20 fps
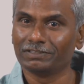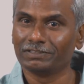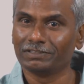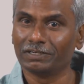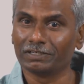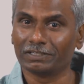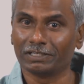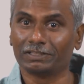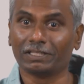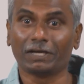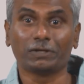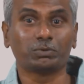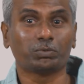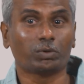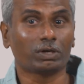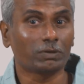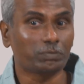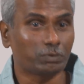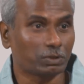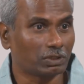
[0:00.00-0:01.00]
Okay. That is one
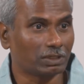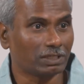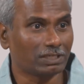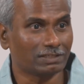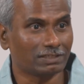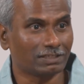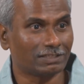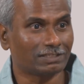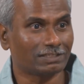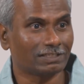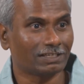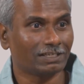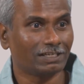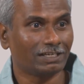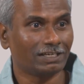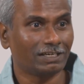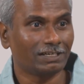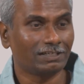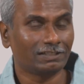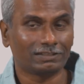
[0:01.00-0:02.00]
of the reasons
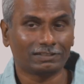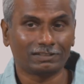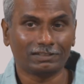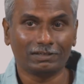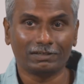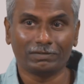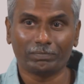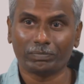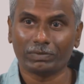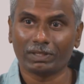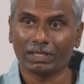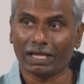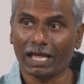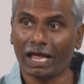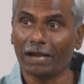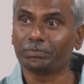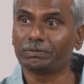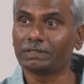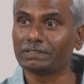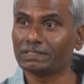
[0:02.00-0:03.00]

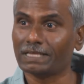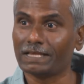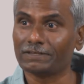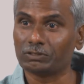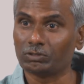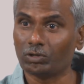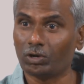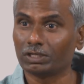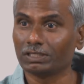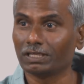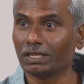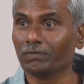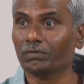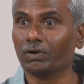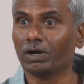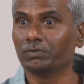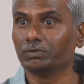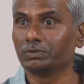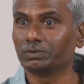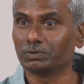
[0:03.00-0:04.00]
haptics has not
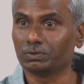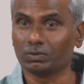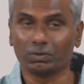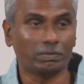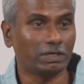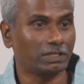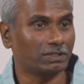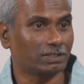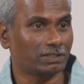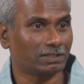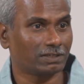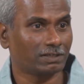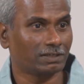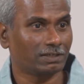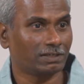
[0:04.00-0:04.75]
evolved so much,